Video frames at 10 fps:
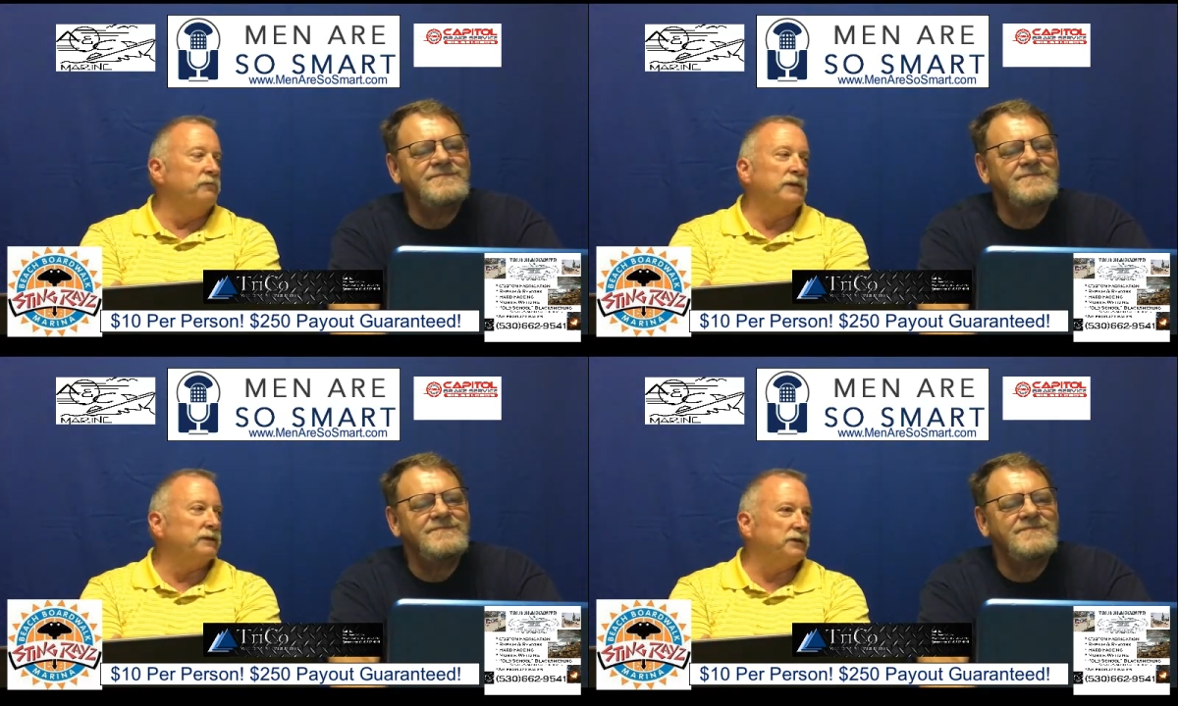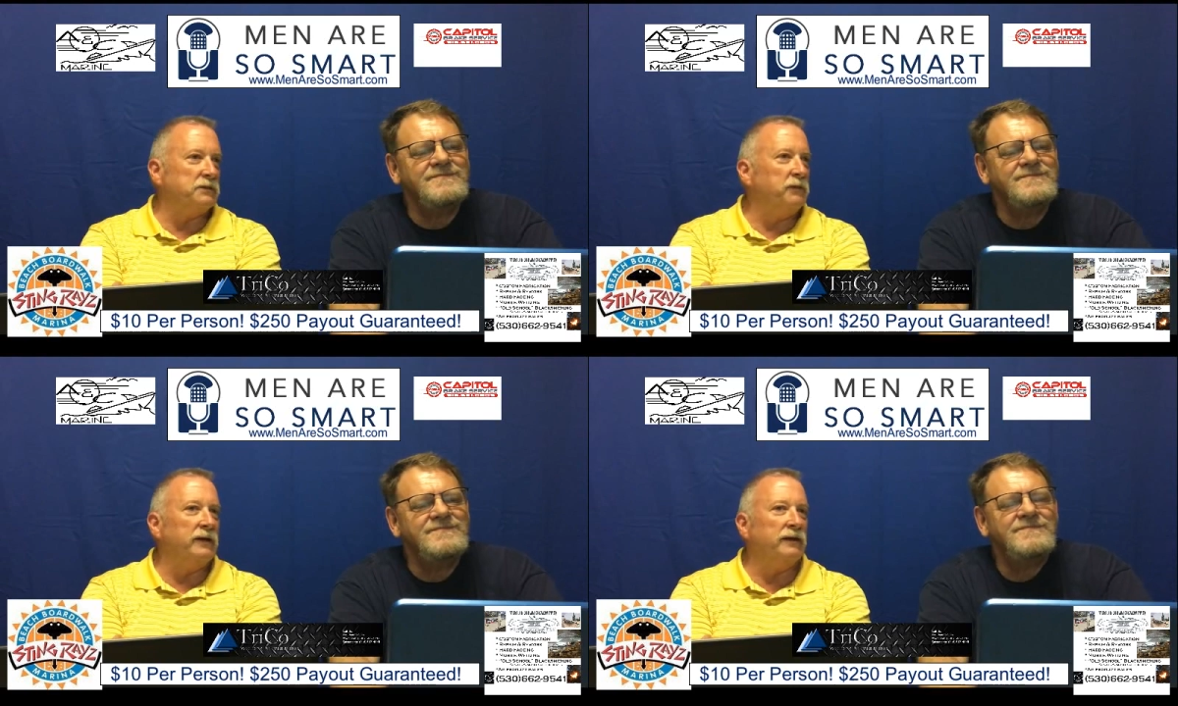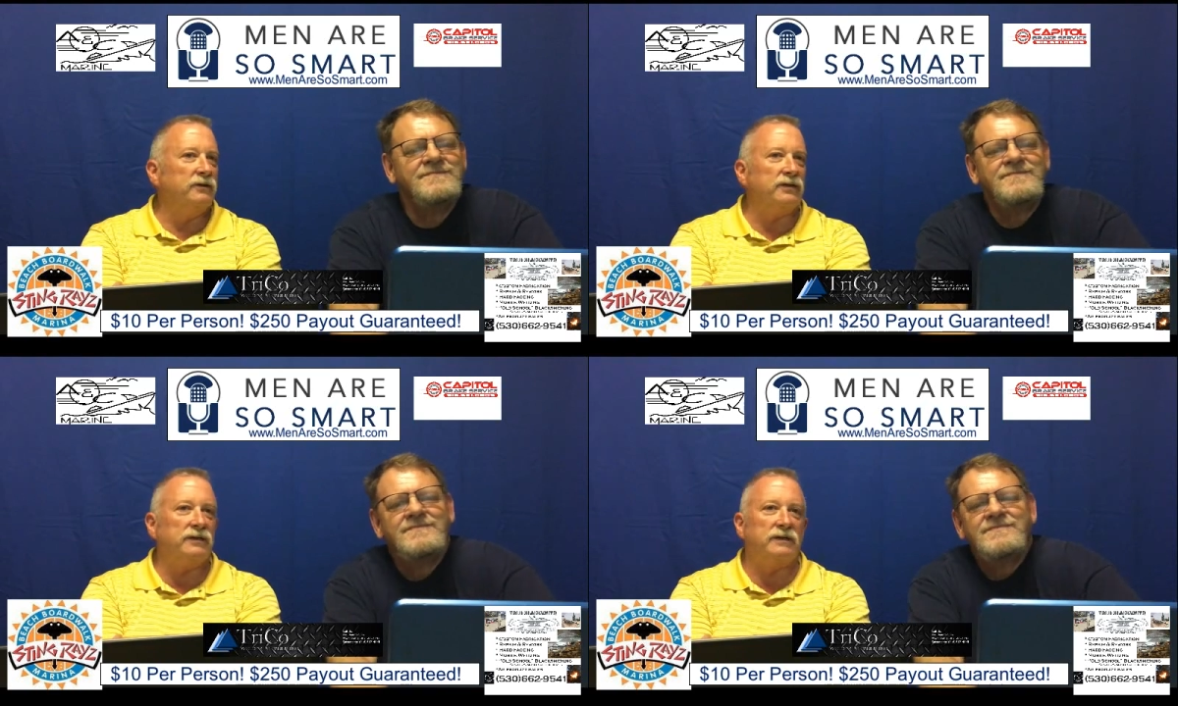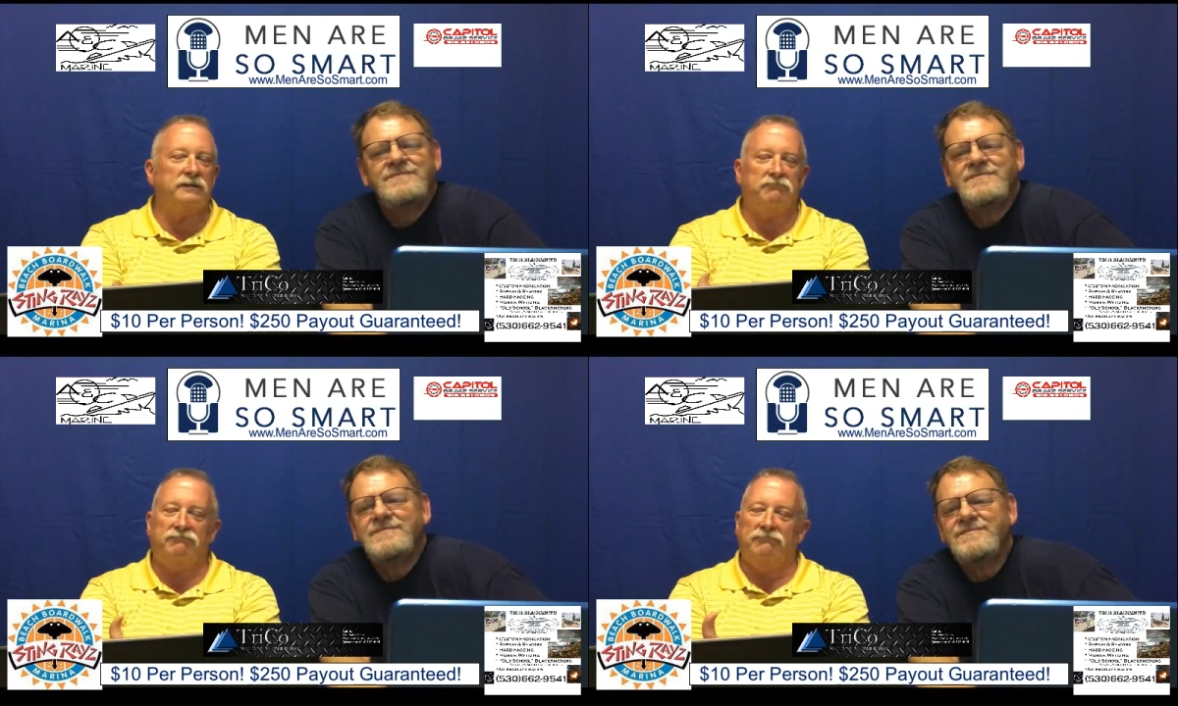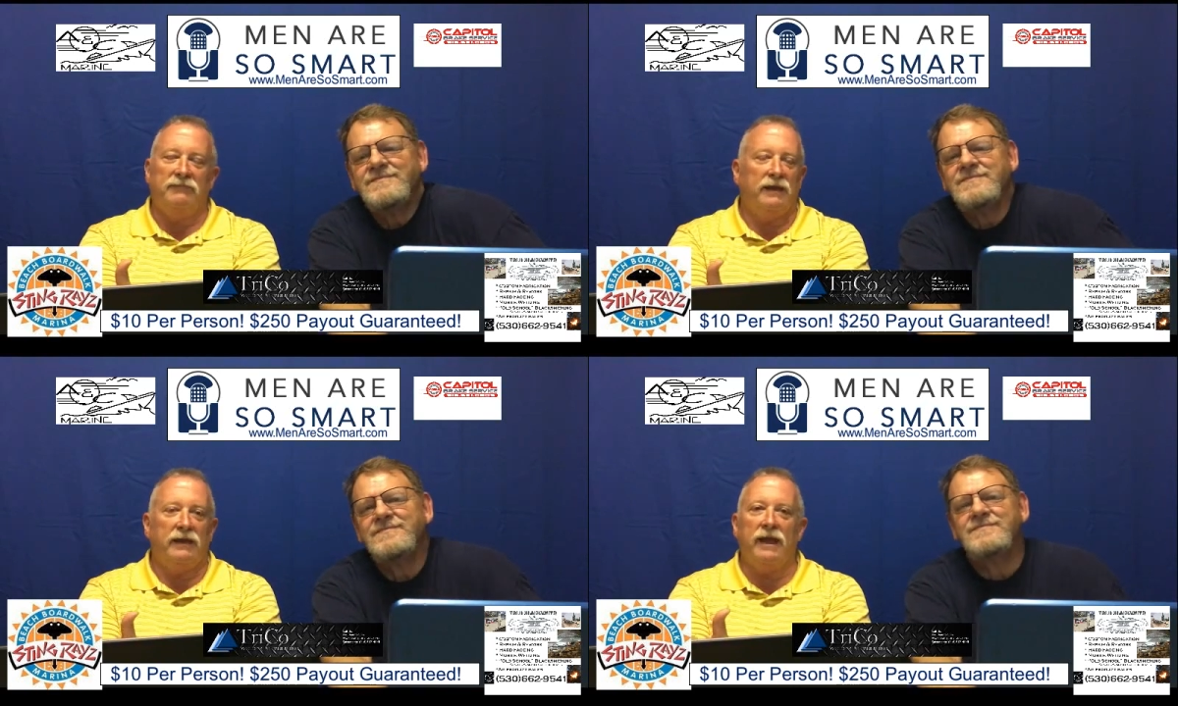Speaker 1: admit to speeding. Just
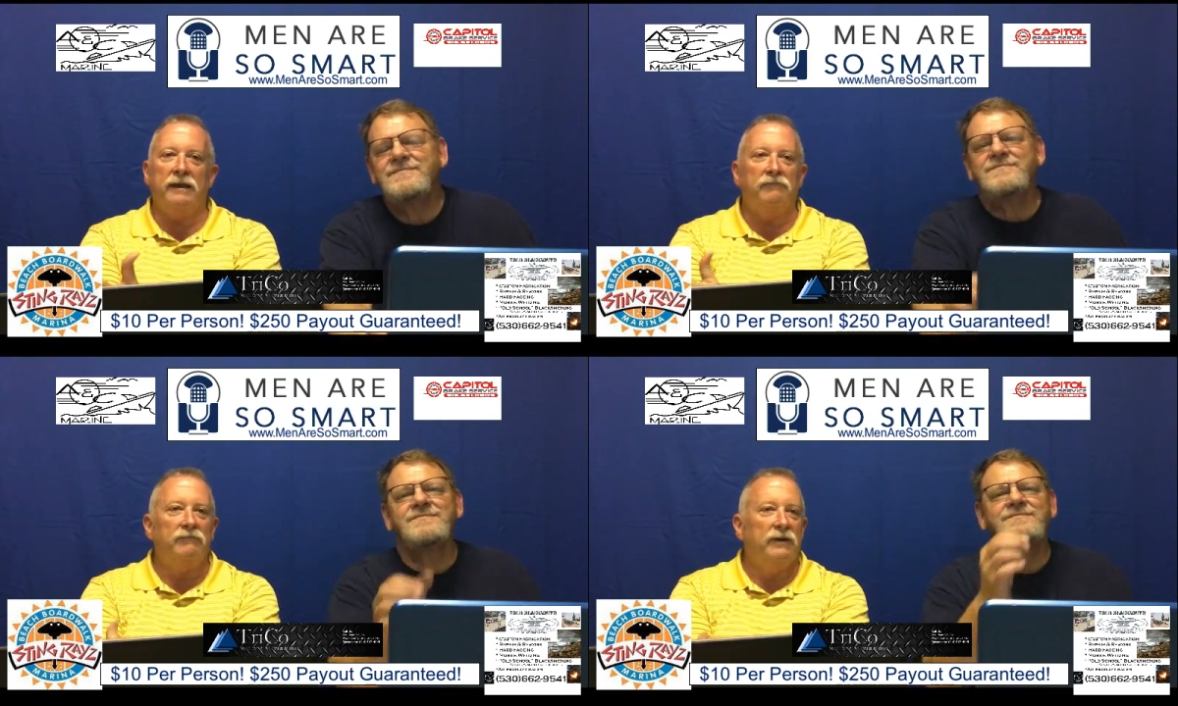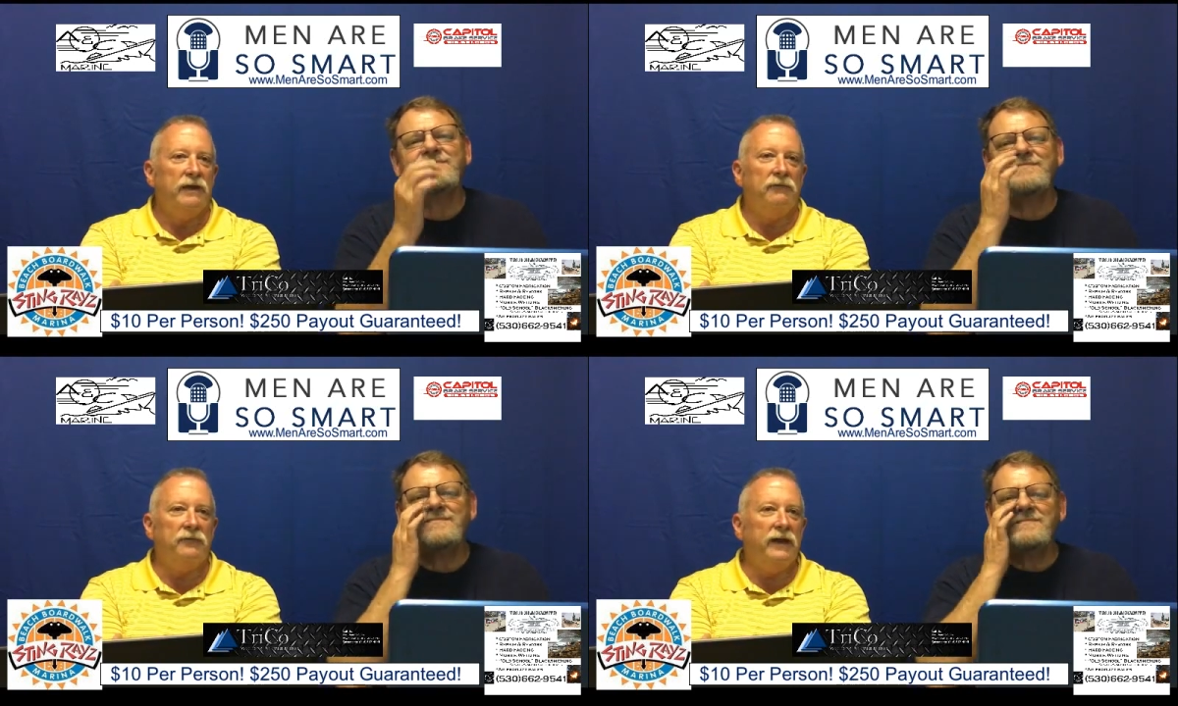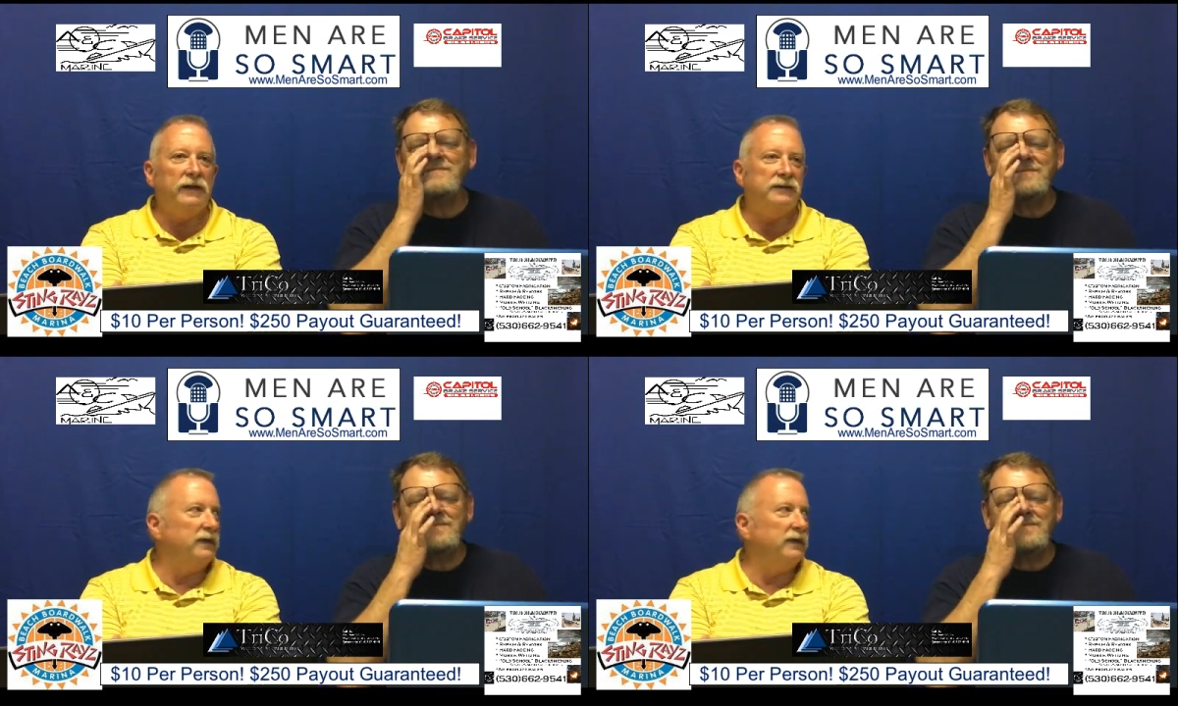a, if you get a